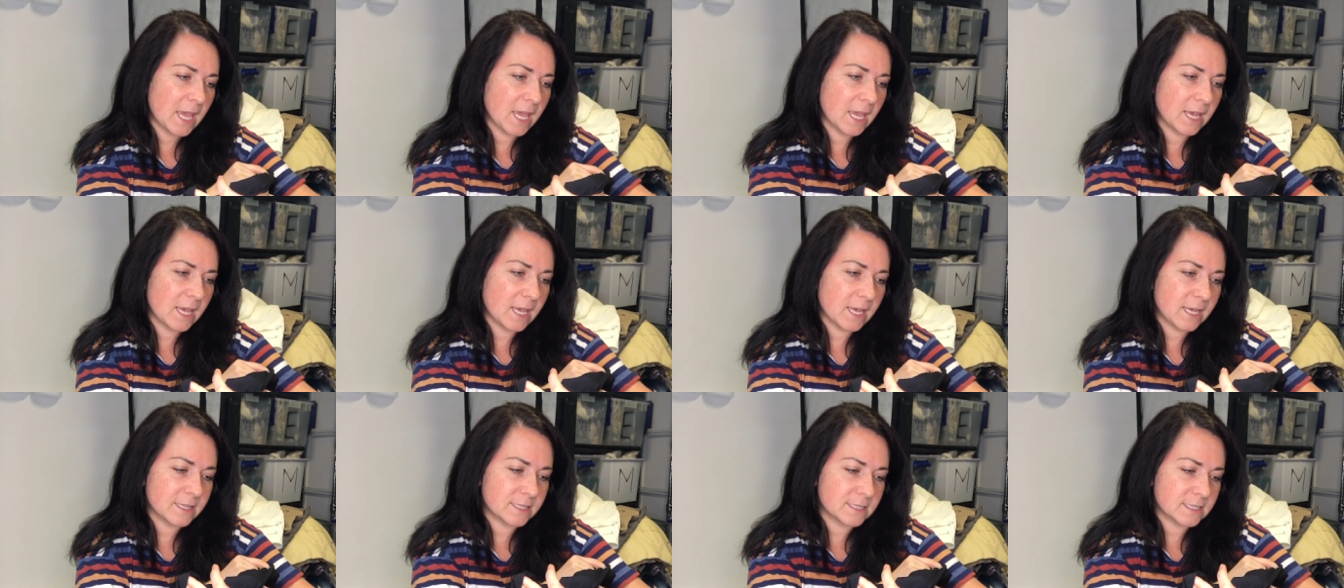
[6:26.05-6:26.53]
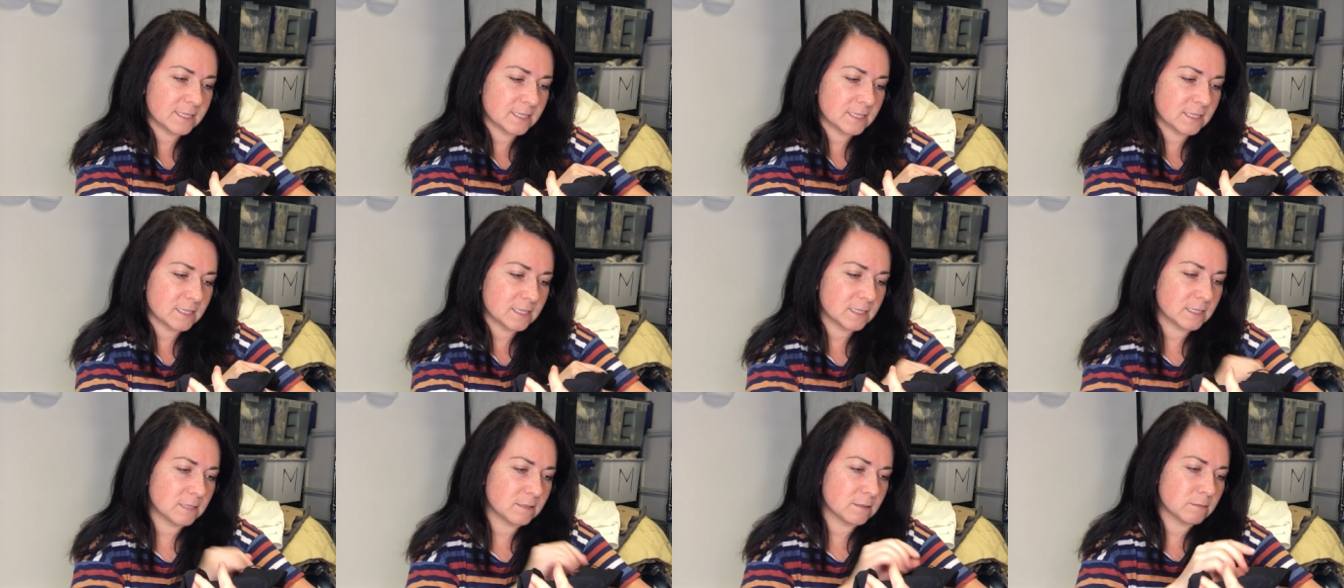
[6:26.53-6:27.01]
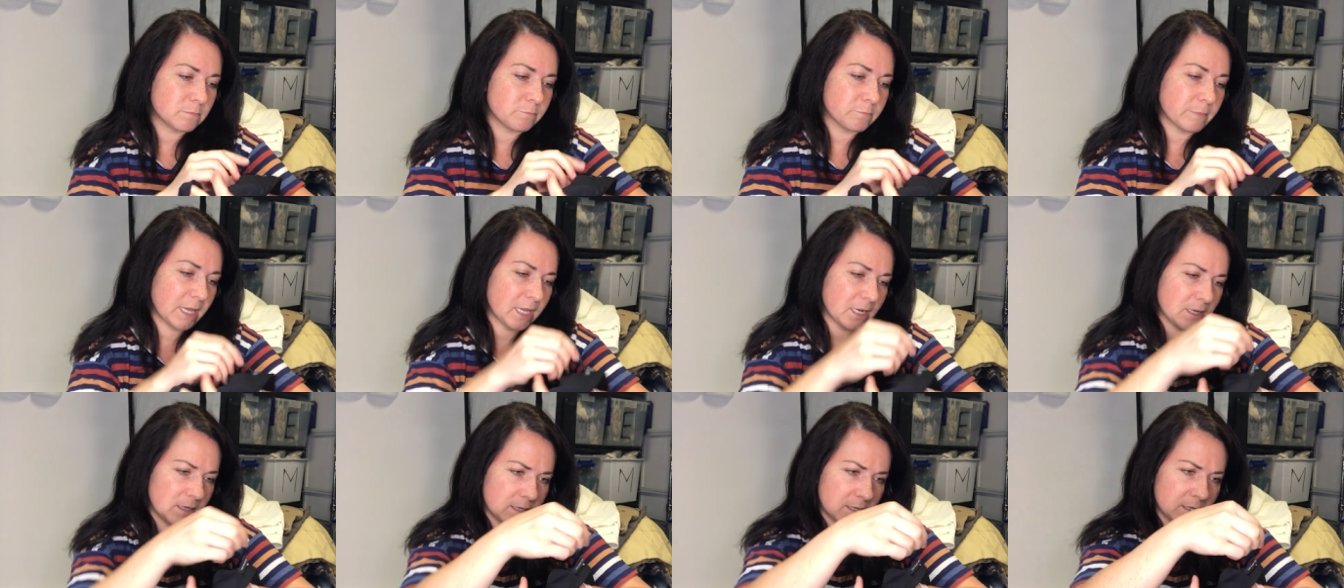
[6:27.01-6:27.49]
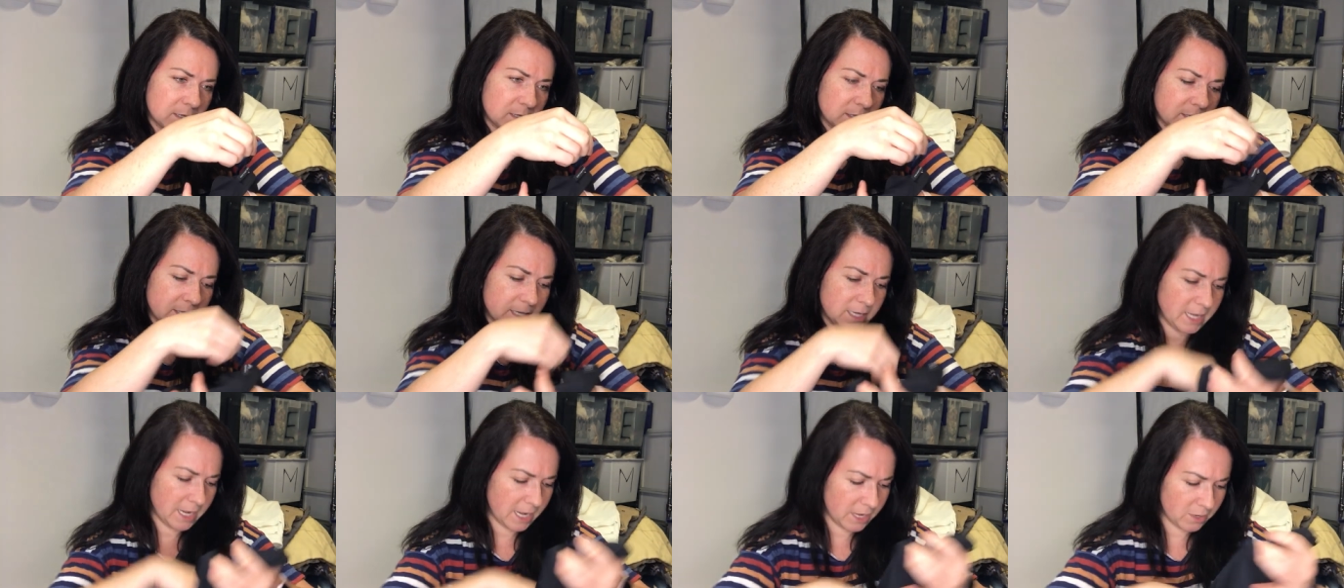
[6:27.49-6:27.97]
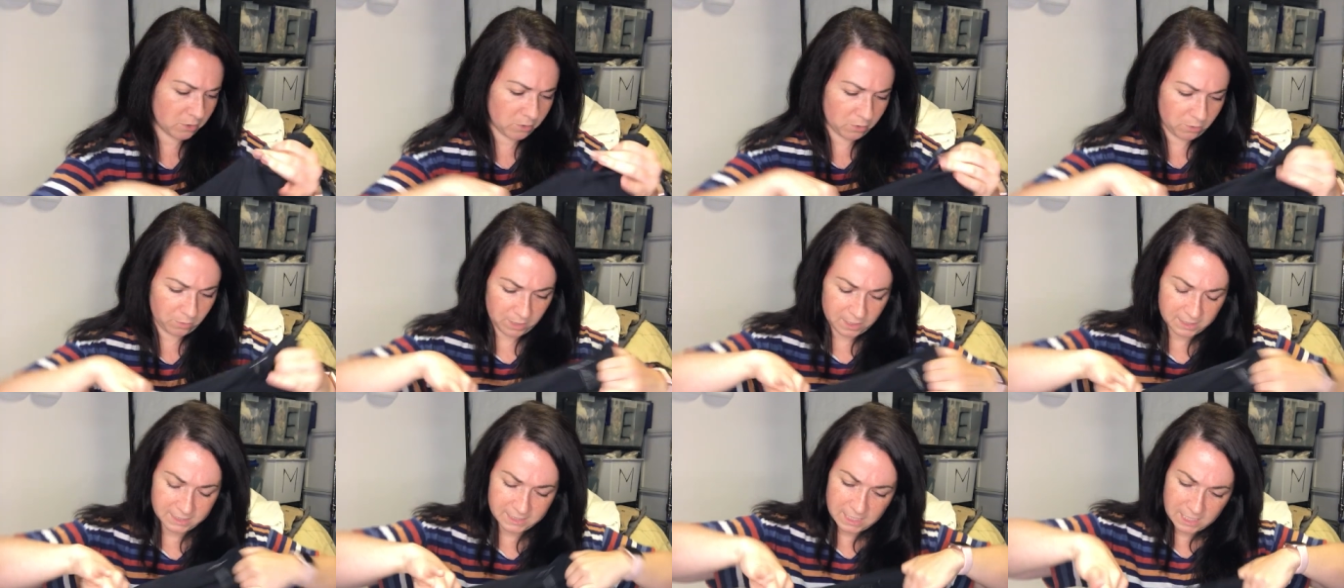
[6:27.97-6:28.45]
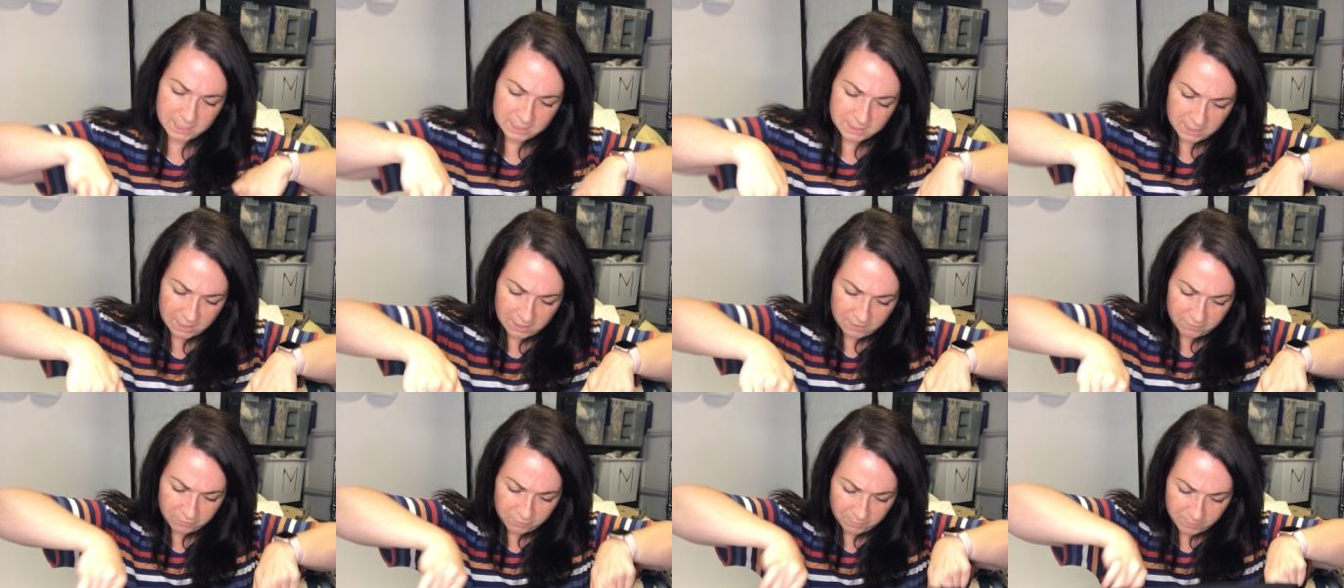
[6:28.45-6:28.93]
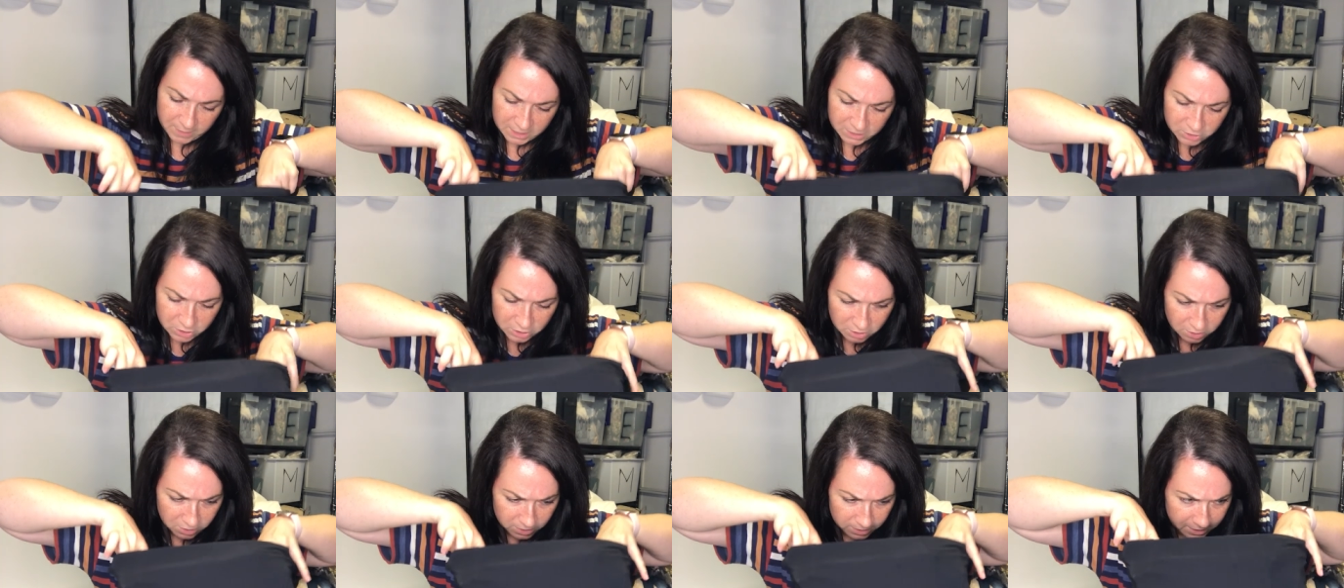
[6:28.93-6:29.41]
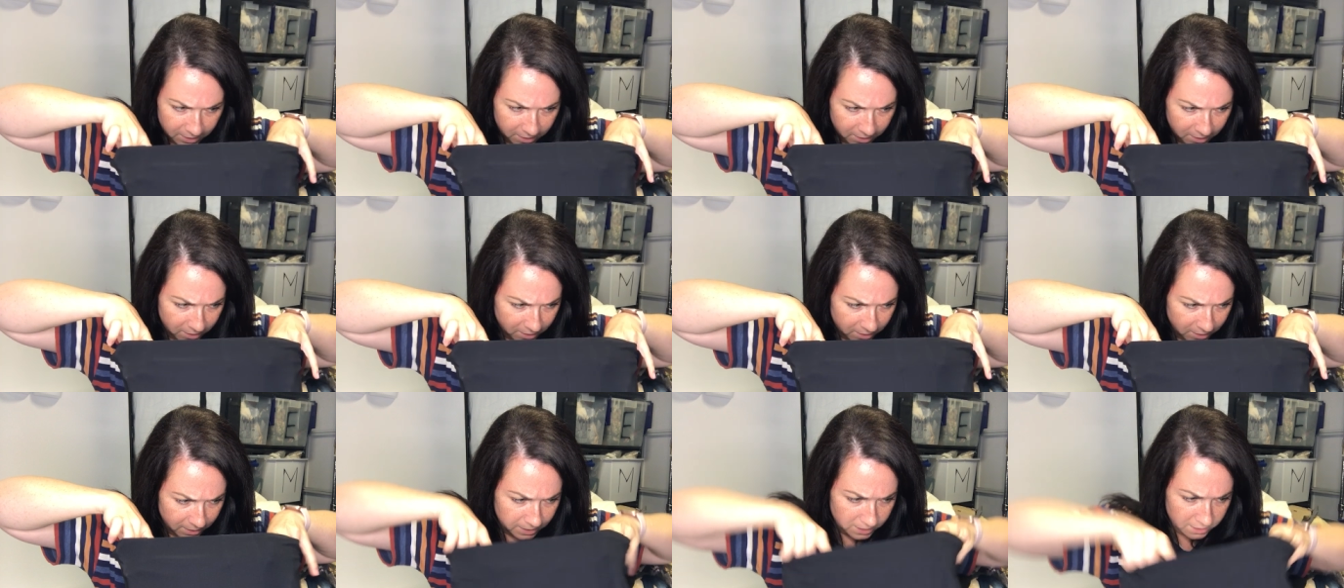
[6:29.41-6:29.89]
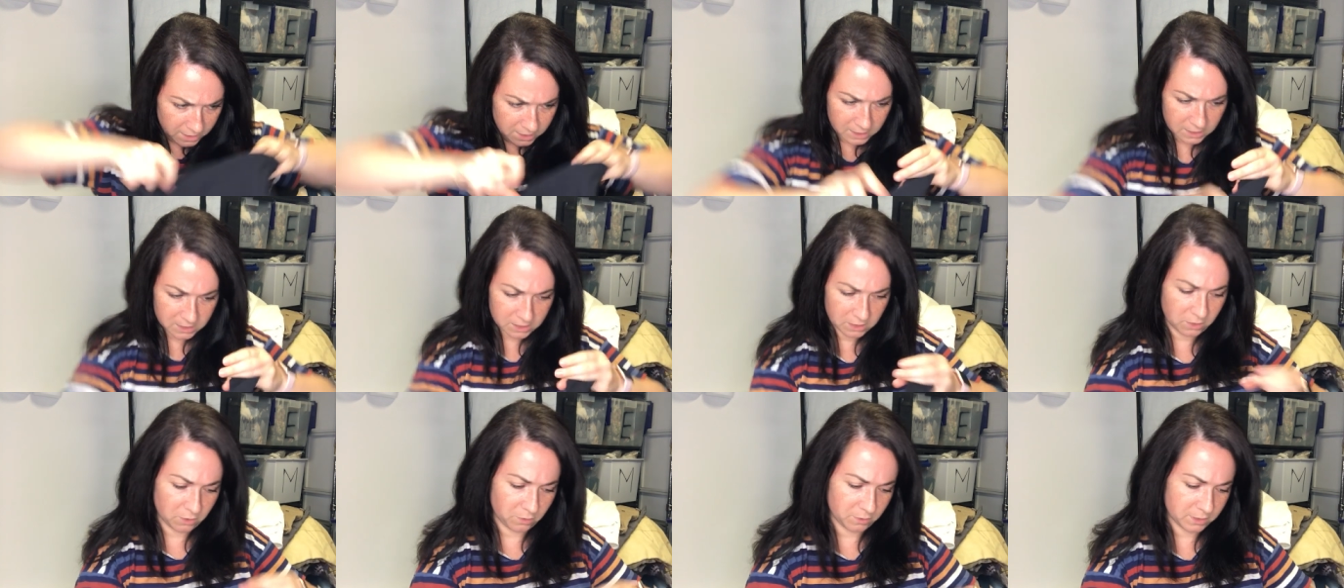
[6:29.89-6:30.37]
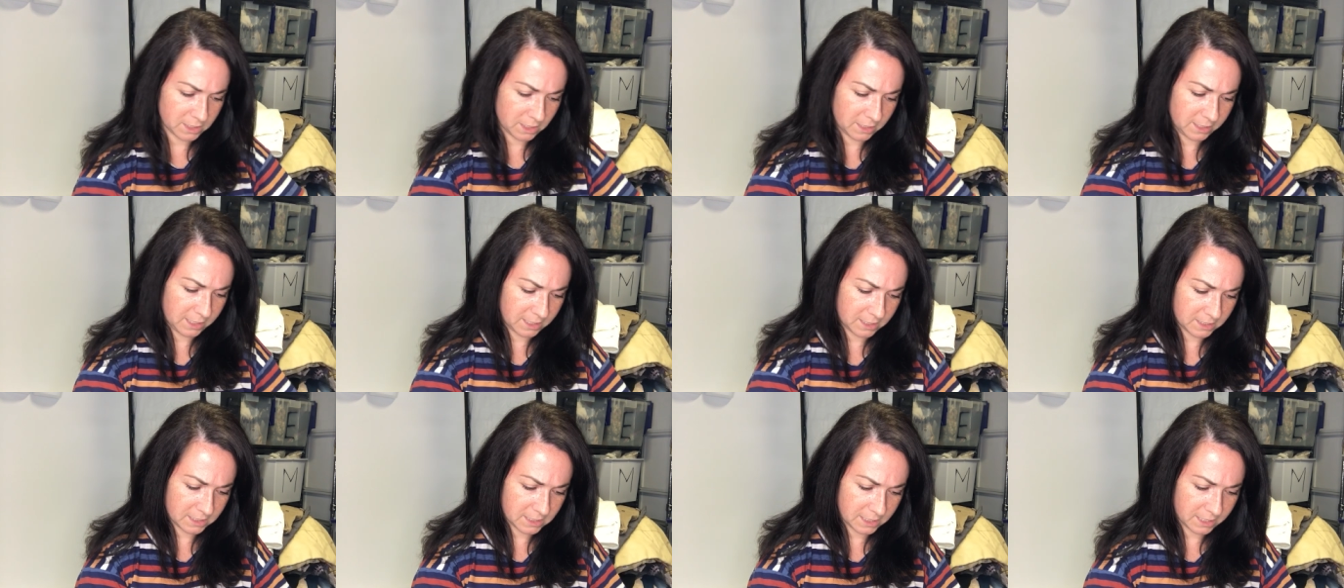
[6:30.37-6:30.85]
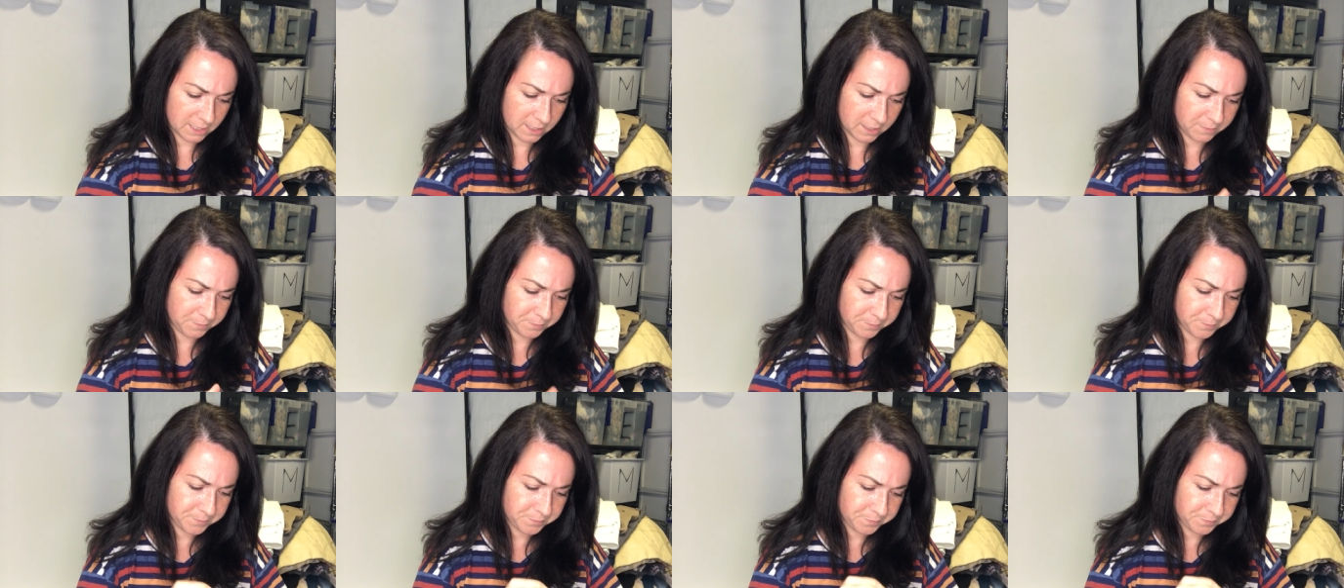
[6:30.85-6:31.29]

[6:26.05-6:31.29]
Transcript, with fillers: It's made in Italy. I don't know where the sizing information on here is. Oh, it's on the inside.